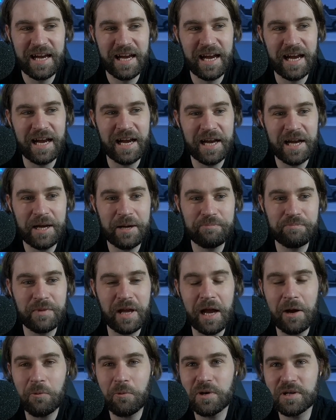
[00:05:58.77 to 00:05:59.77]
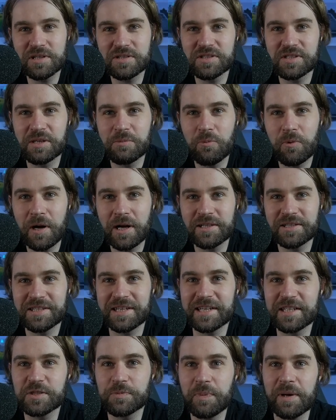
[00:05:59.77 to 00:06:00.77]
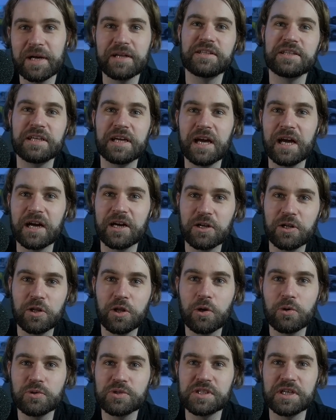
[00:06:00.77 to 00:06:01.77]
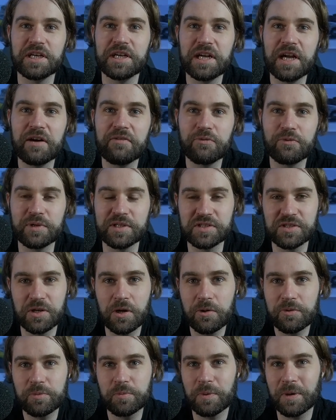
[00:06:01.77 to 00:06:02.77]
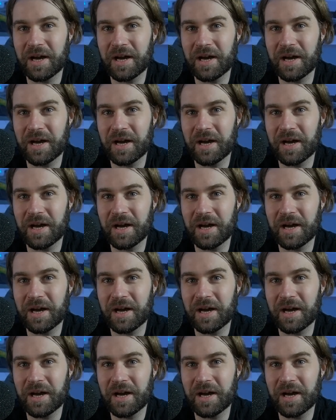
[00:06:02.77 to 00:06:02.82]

I was somewhat expecting a close enough result.